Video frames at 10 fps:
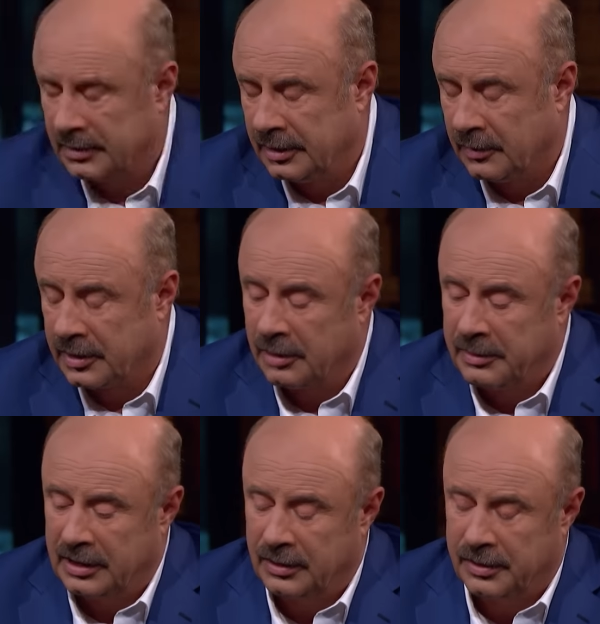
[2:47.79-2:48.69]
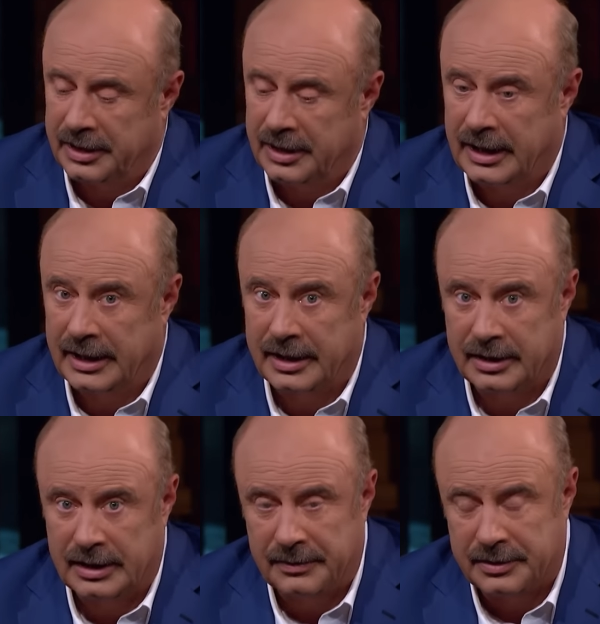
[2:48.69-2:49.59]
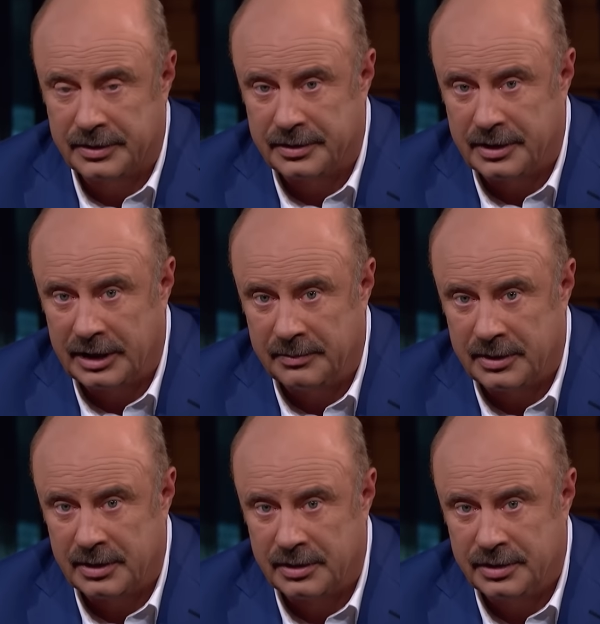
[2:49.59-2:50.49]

you know, we're talking about Laurie Tackett. That was her statement, and